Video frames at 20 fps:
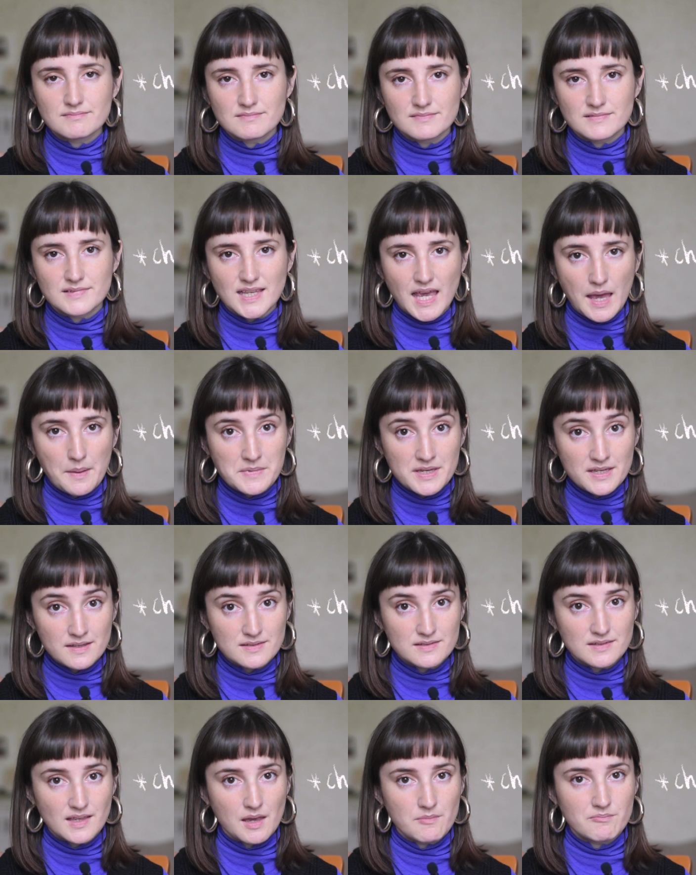
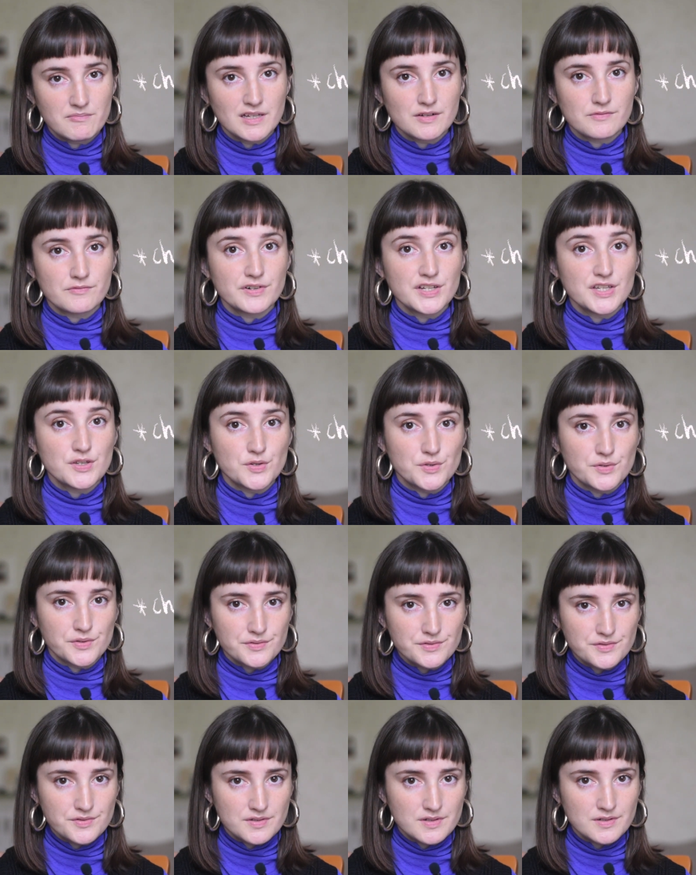chemics can be
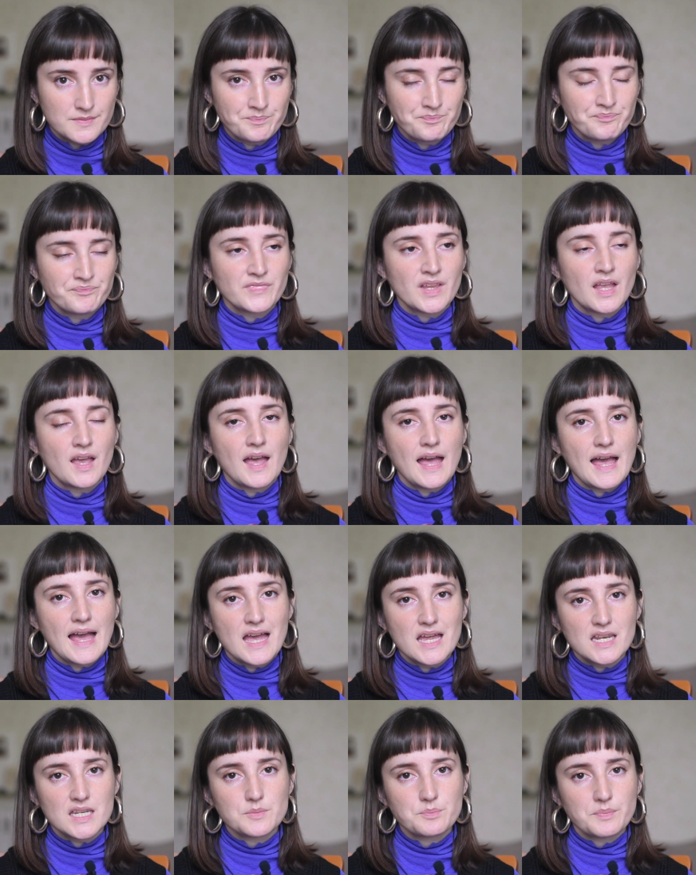reused,
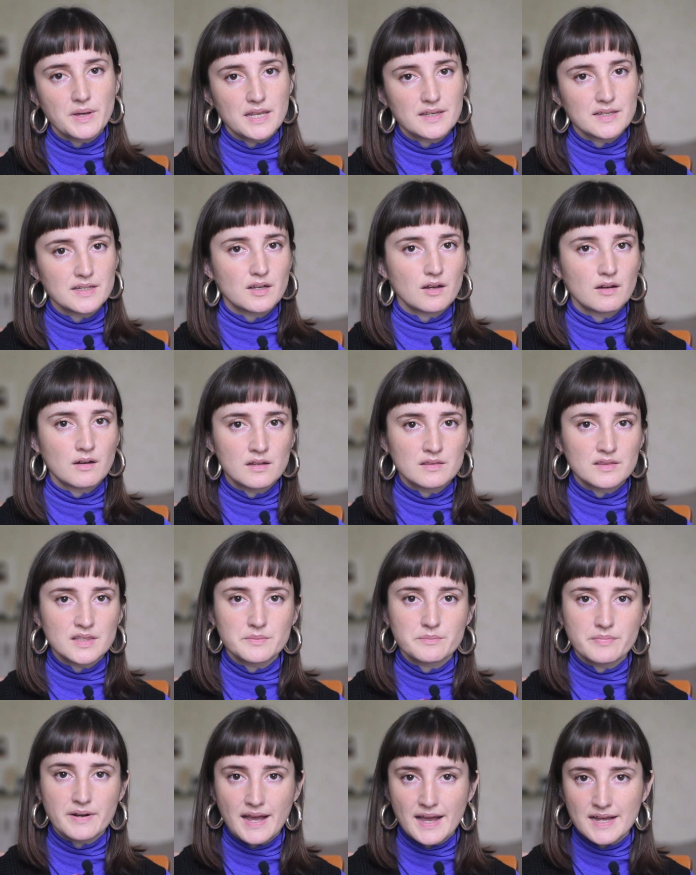and depending on the
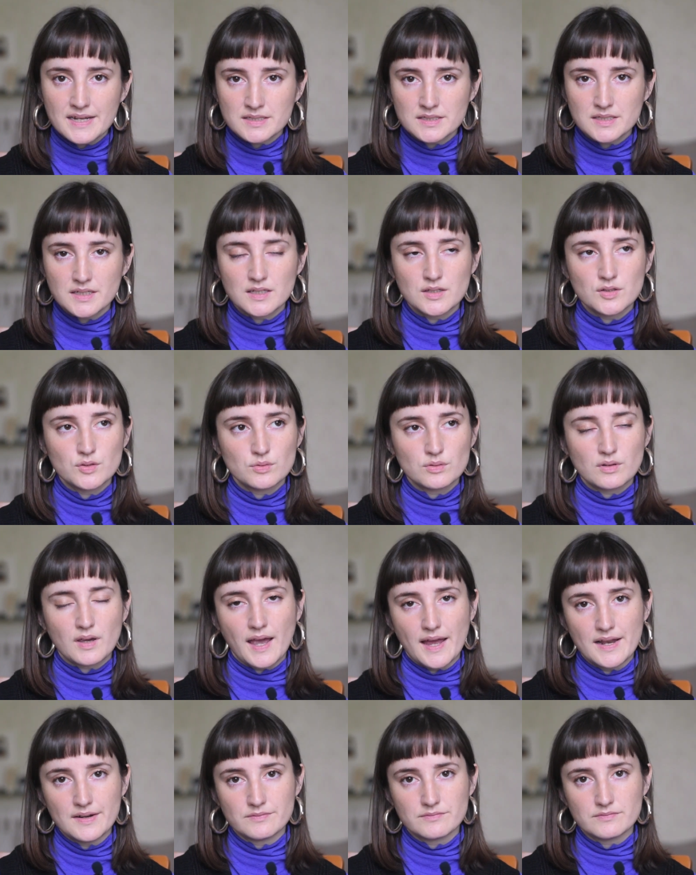brand you
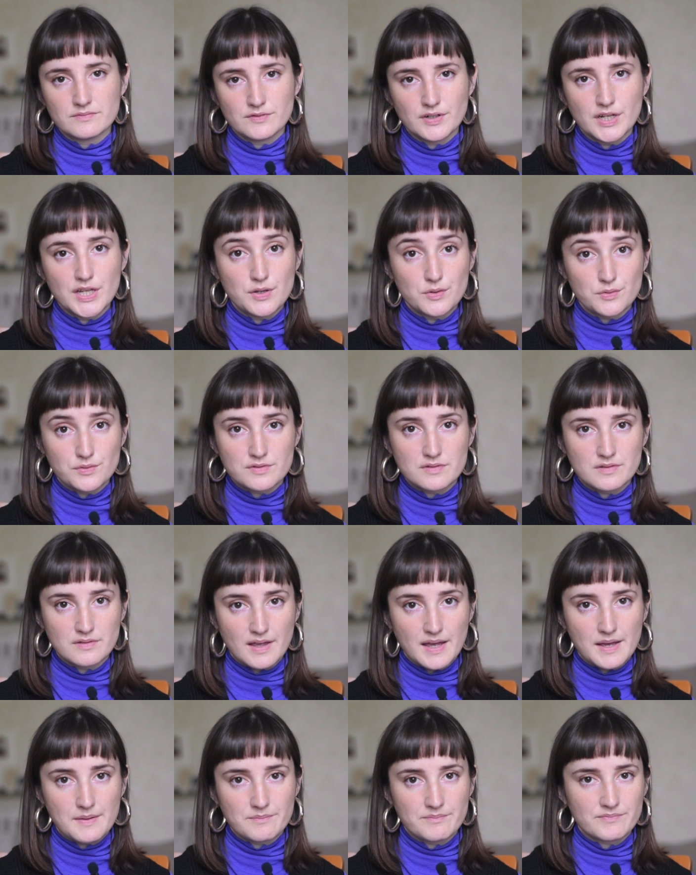can reuse
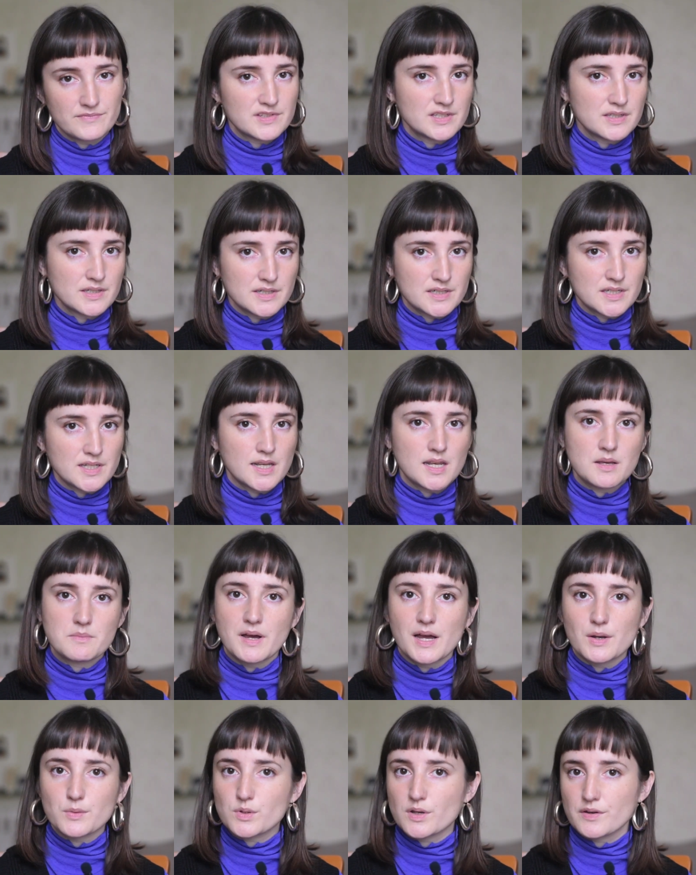them certain
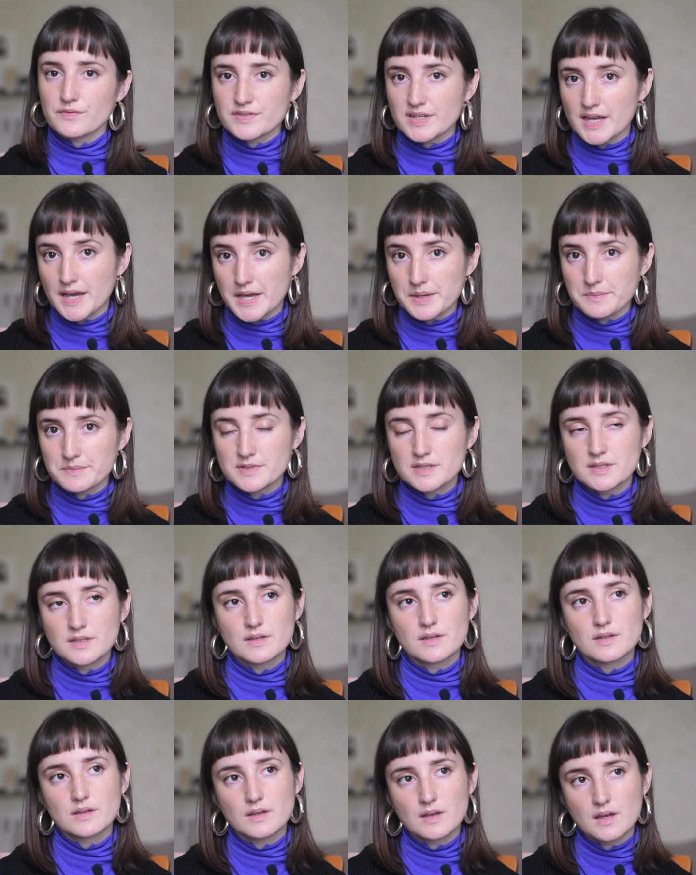amount of times
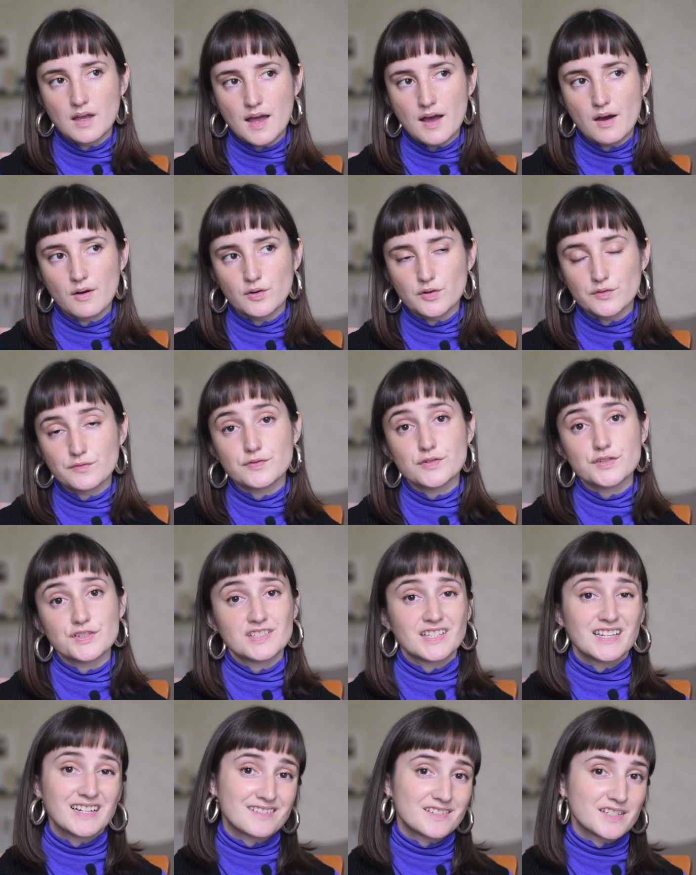or for
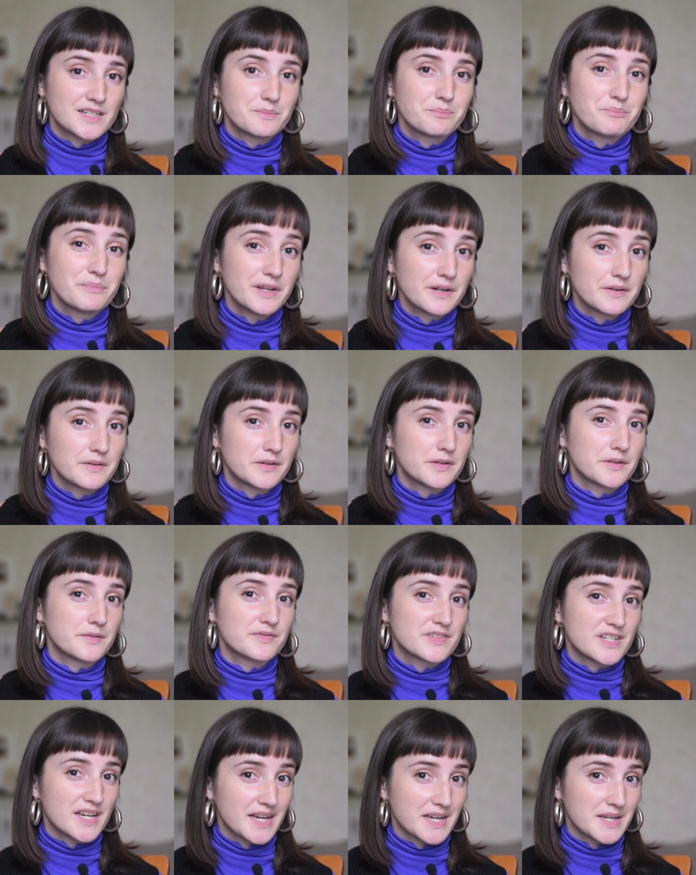certain period of
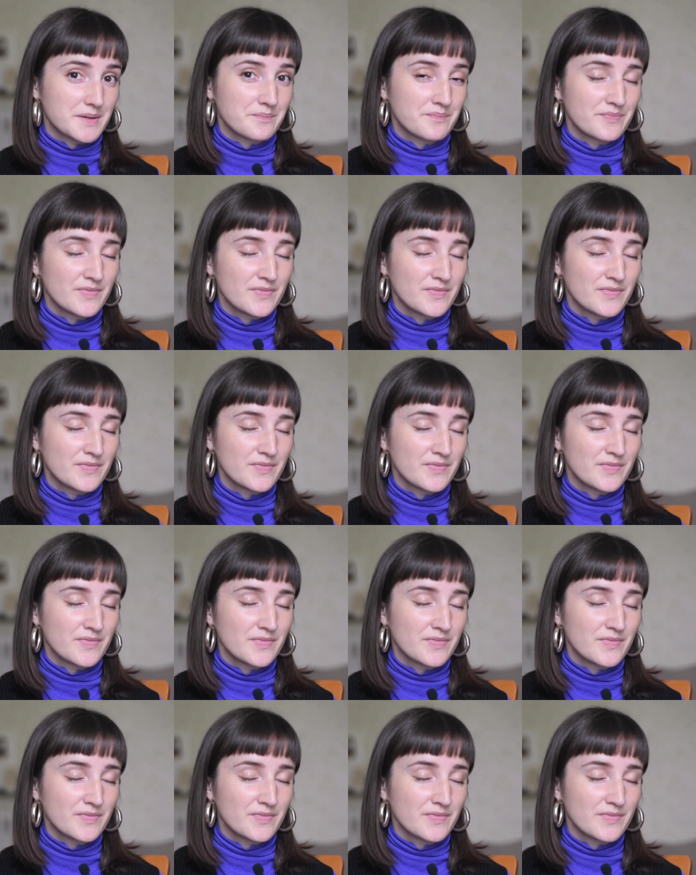time.